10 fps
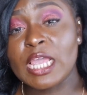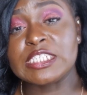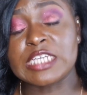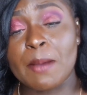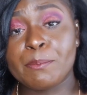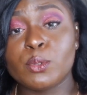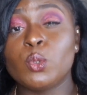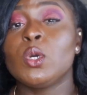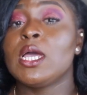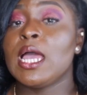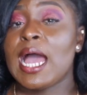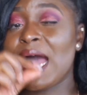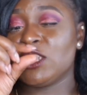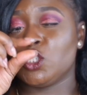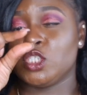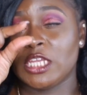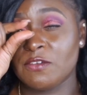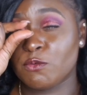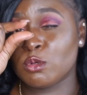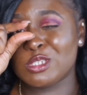shampoo and
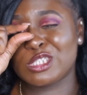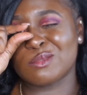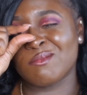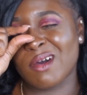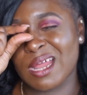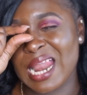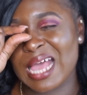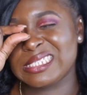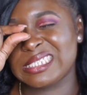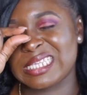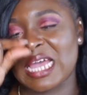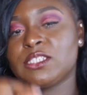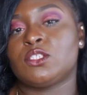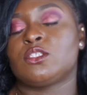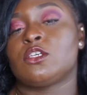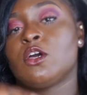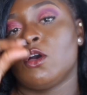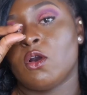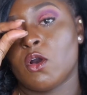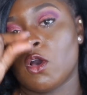even smaller size
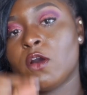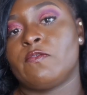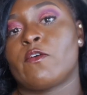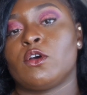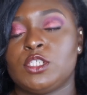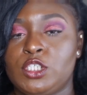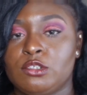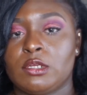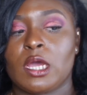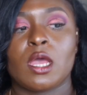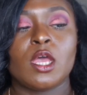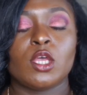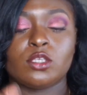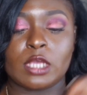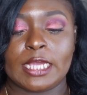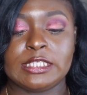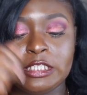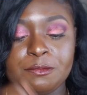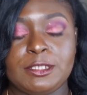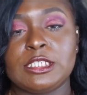of conditioner. So I
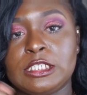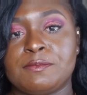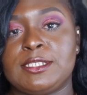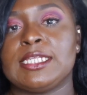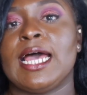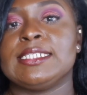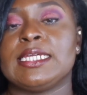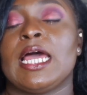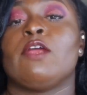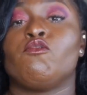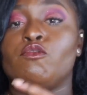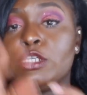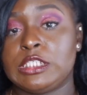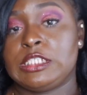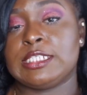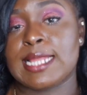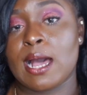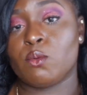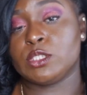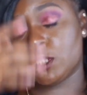dipped it, and then I rinsed it
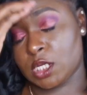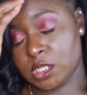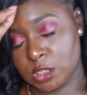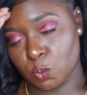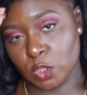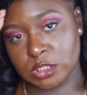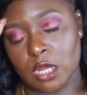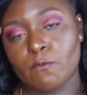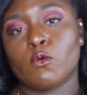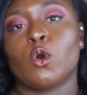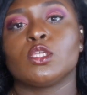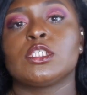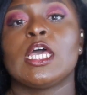out with clean water, of course.